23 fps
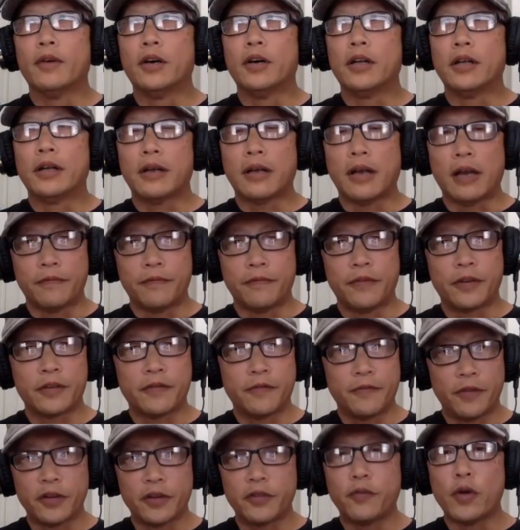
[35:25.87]
well for,
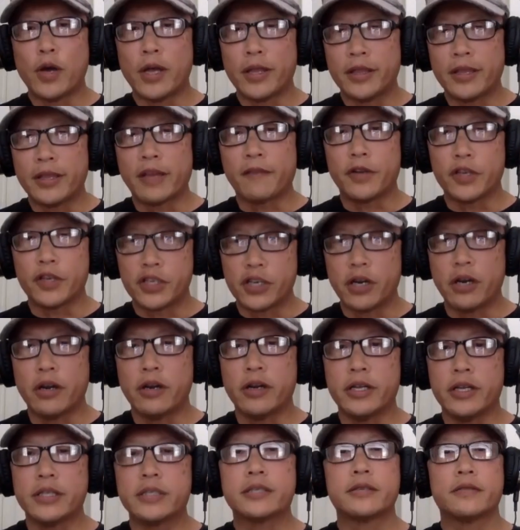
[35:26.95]
for one thing for sure
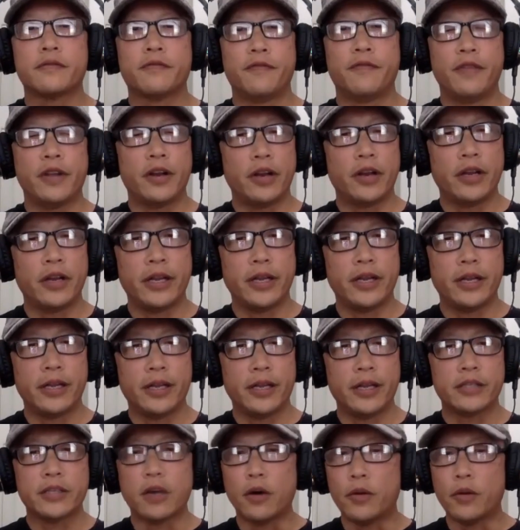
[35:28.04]
it's very
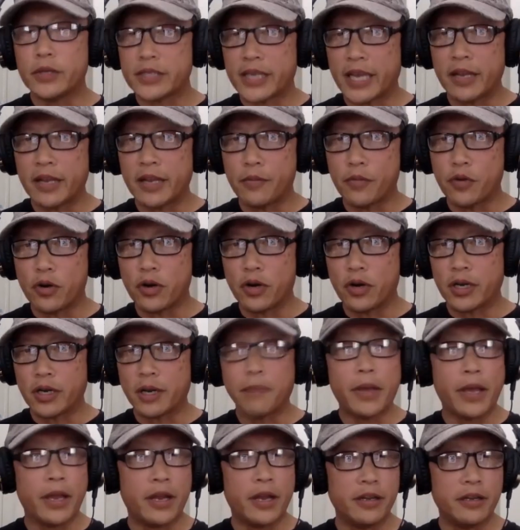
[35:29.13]
it's always getting more
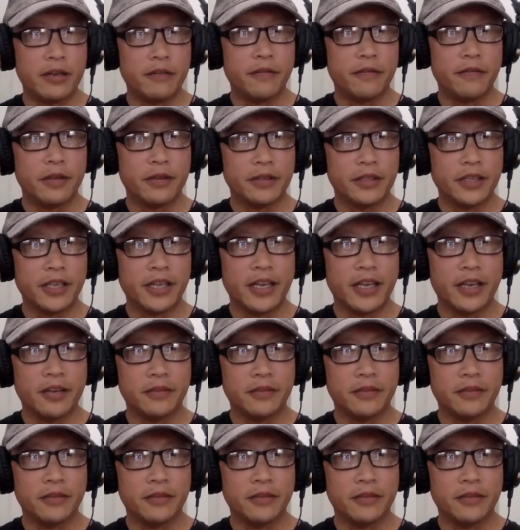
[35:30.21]
competitive you know